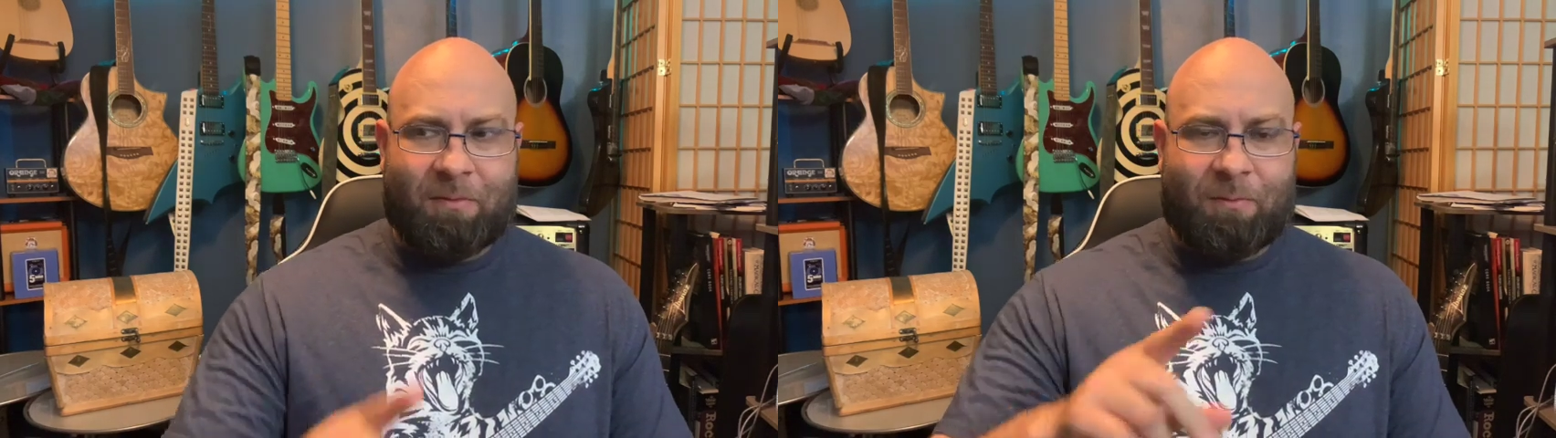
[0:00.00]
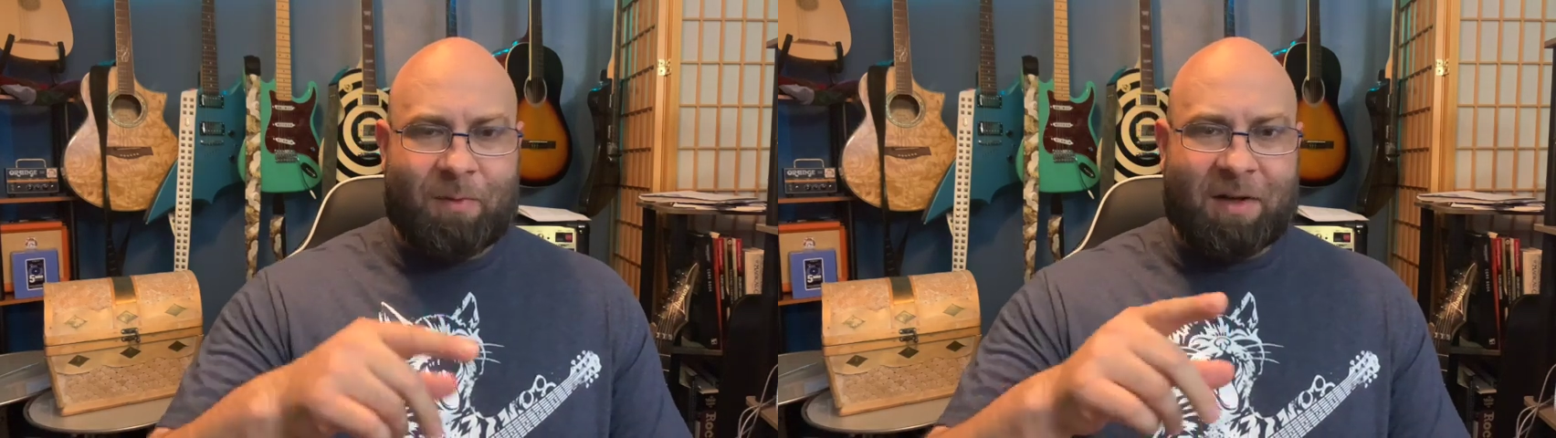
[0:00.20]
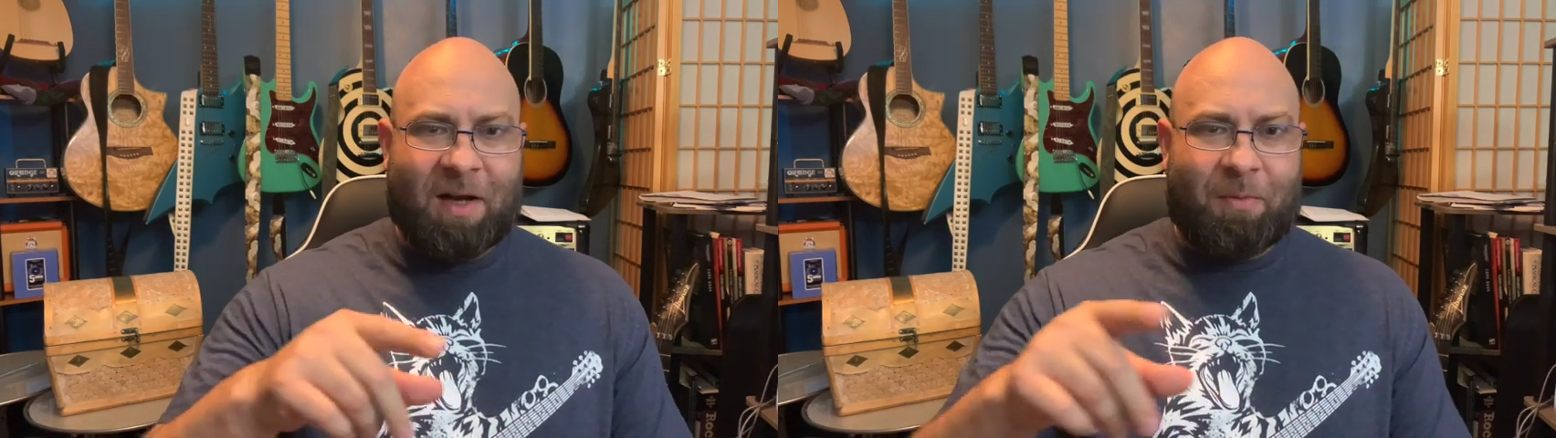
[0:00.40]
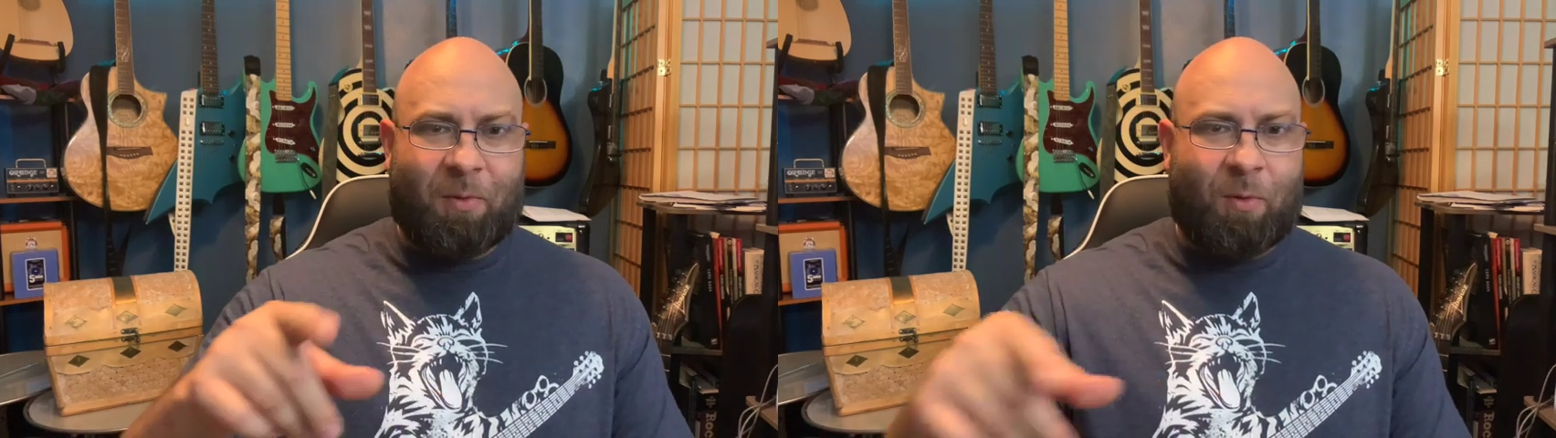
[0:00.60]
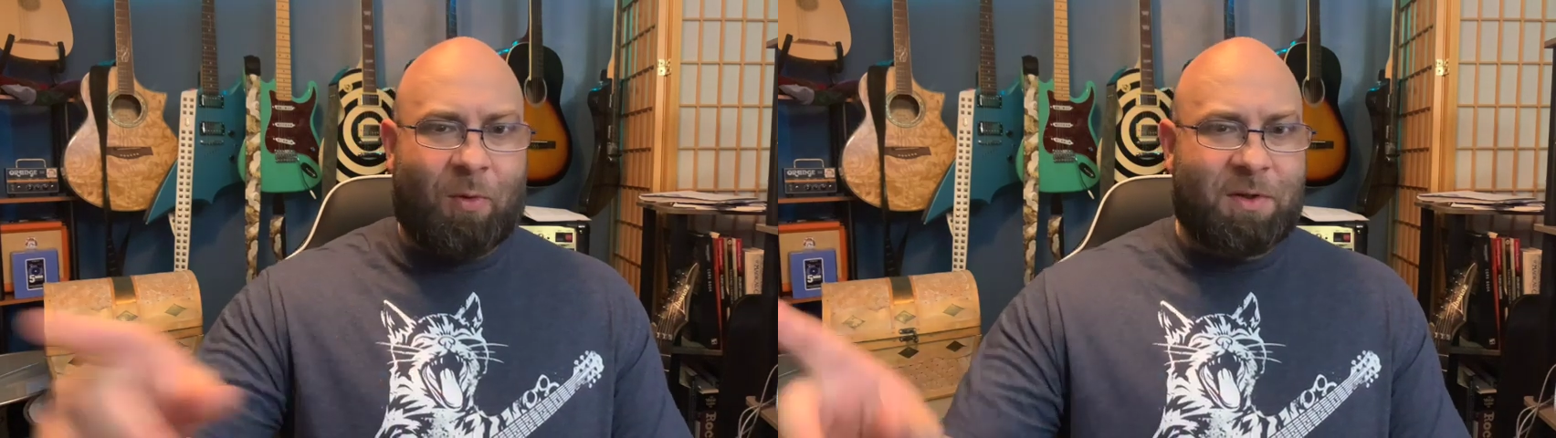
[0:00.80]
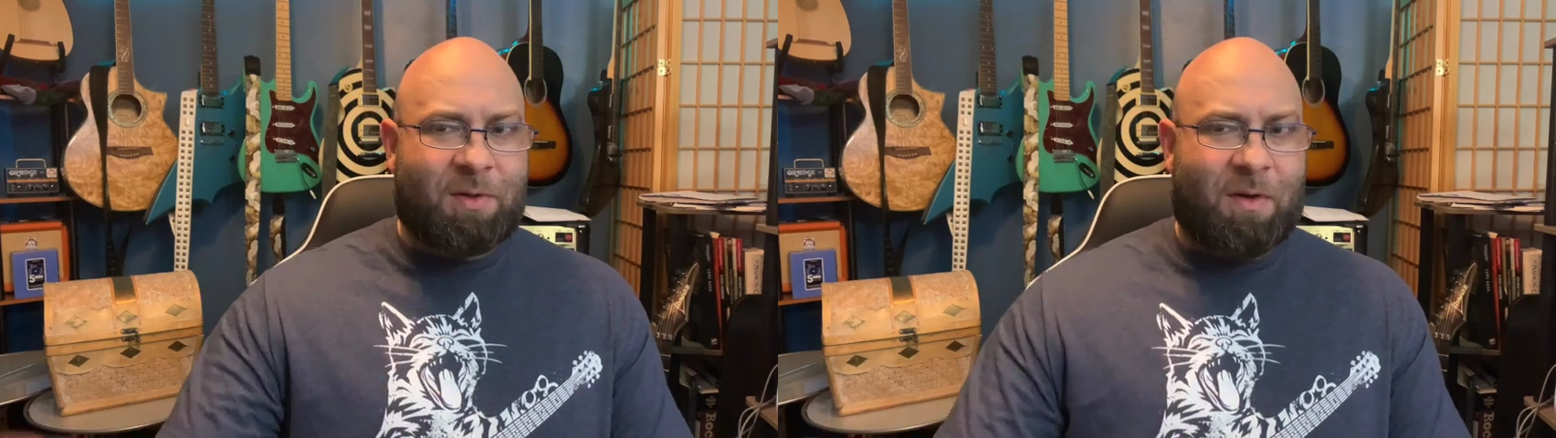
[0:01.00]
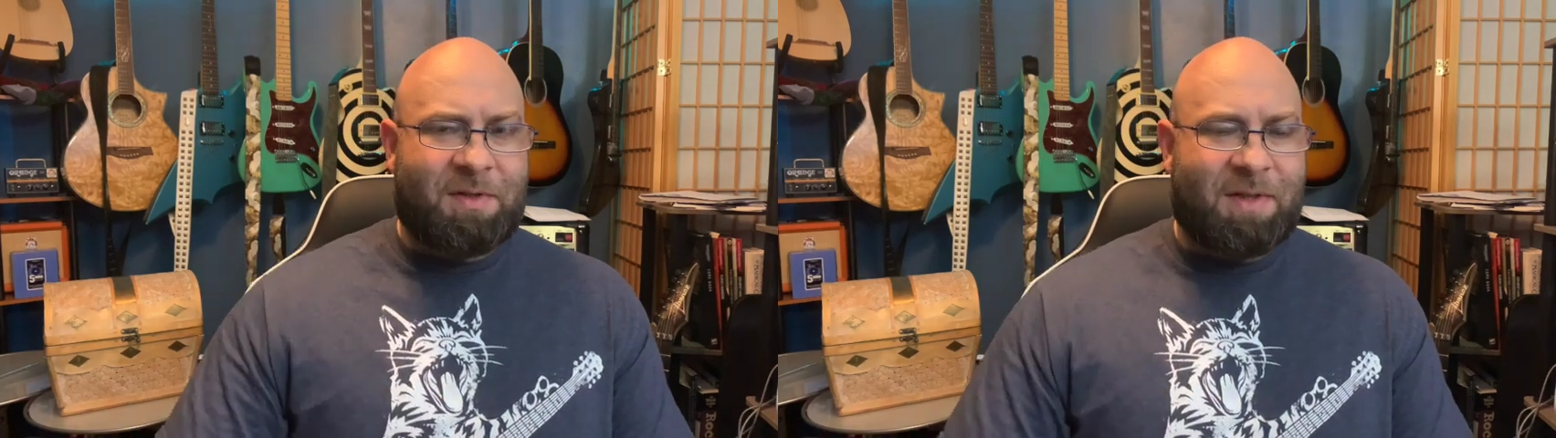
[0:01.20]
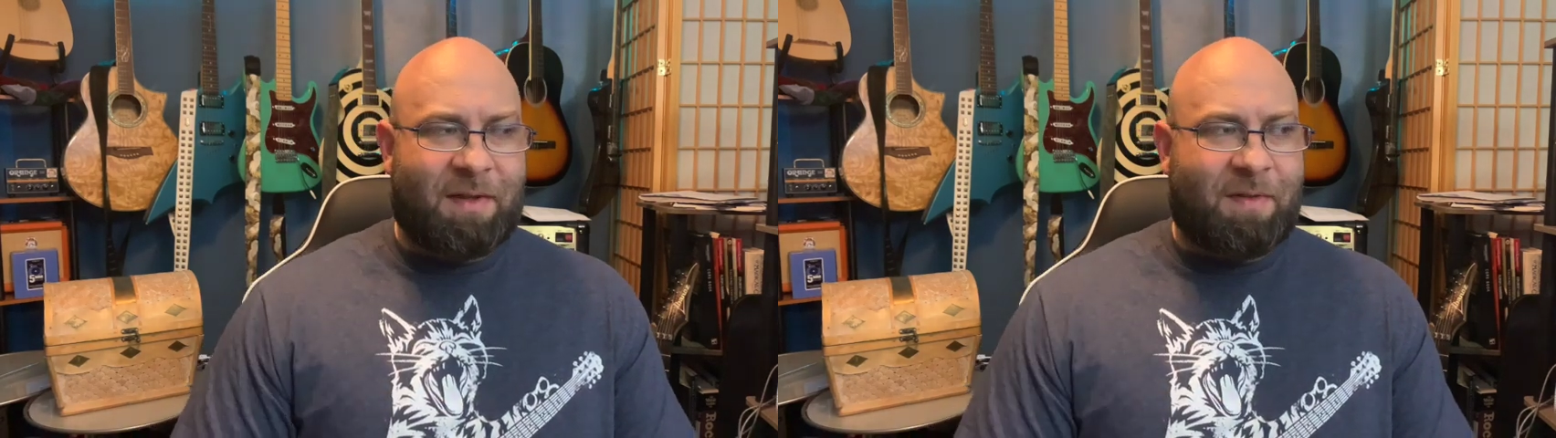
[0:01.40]
when a couple of the warders go off,
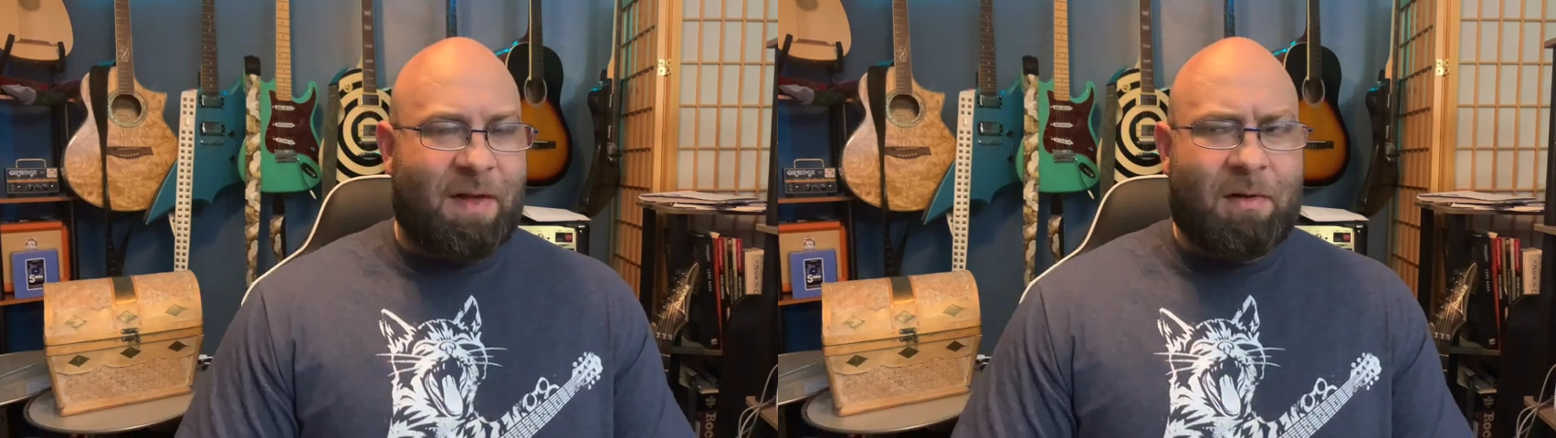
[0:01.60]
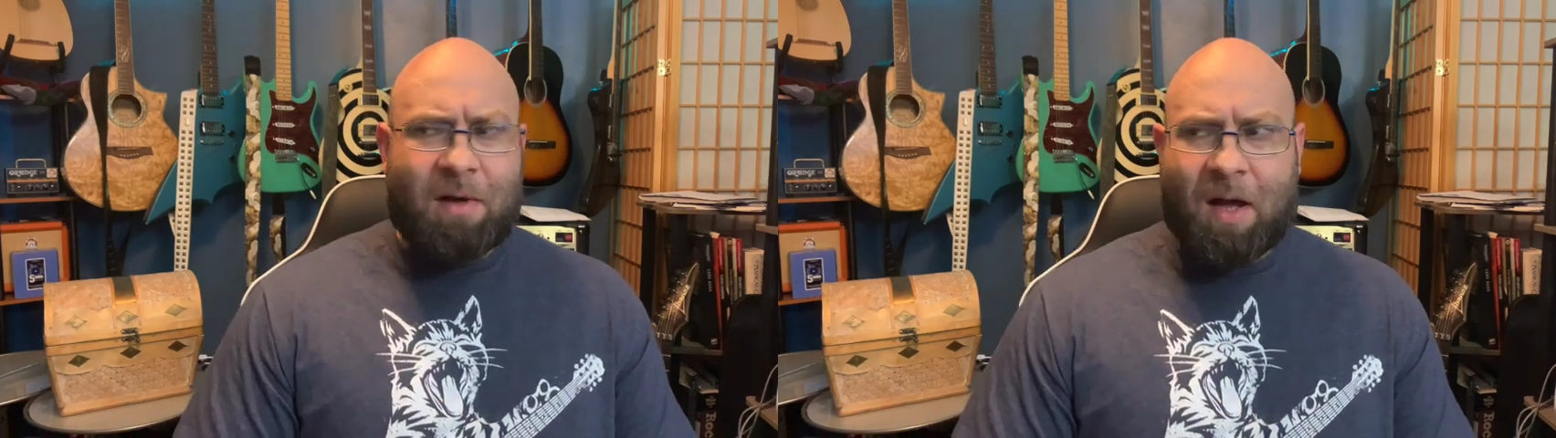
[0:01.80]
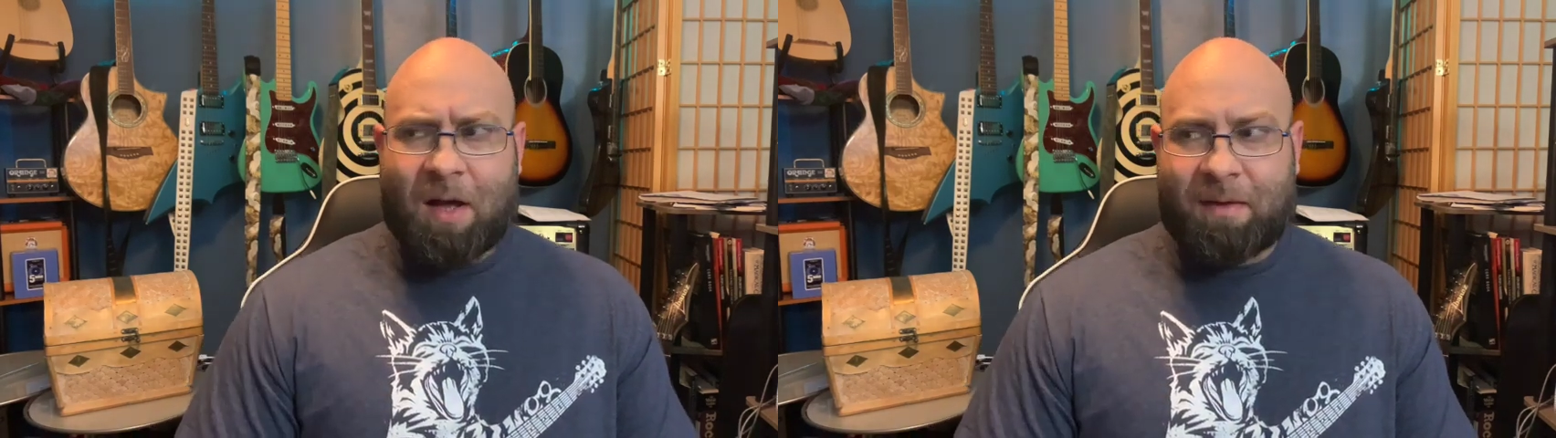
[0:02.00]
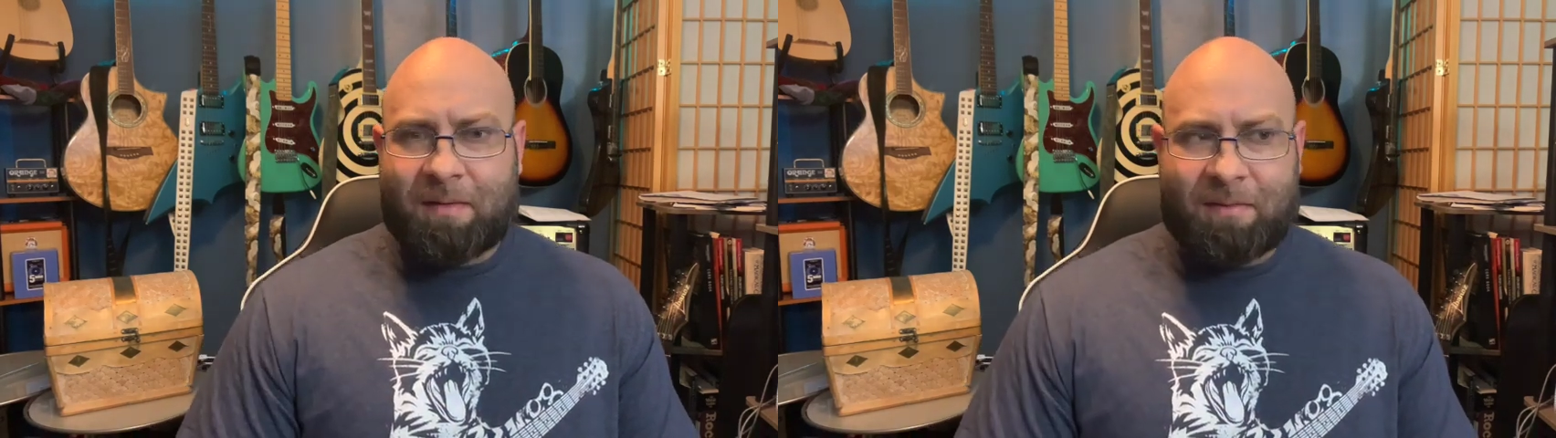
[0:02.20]
she's like, they're not,